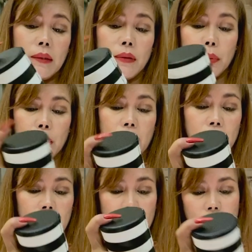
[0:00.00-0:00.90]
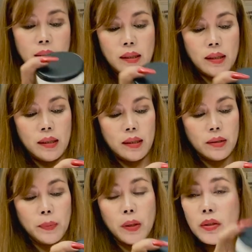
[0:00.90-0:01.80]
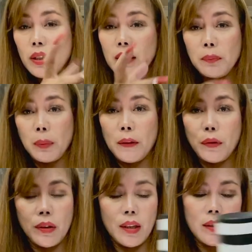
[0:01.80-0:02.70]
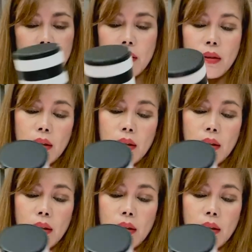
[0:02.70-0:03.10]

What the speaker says: giveaways, because I didn't pay for this.